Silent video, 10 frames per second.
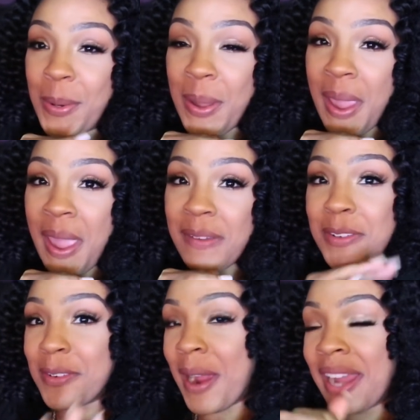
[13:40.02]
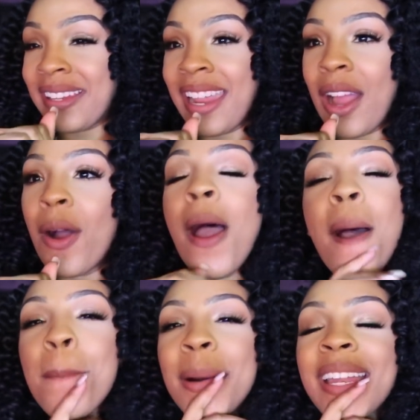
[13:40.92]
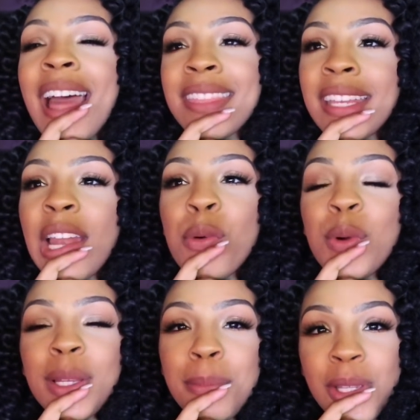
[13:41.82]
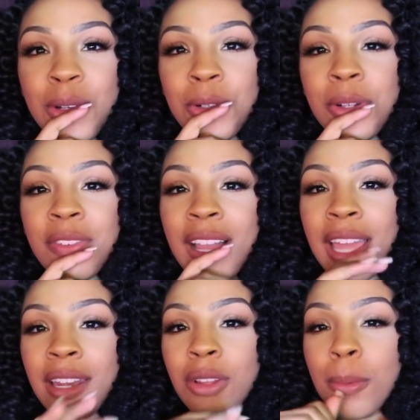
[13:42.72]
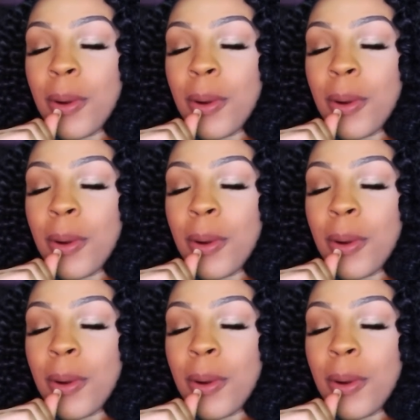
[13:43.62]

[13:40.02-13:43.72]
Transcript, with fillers: okay, for right now. But I think that would be cool if I got a little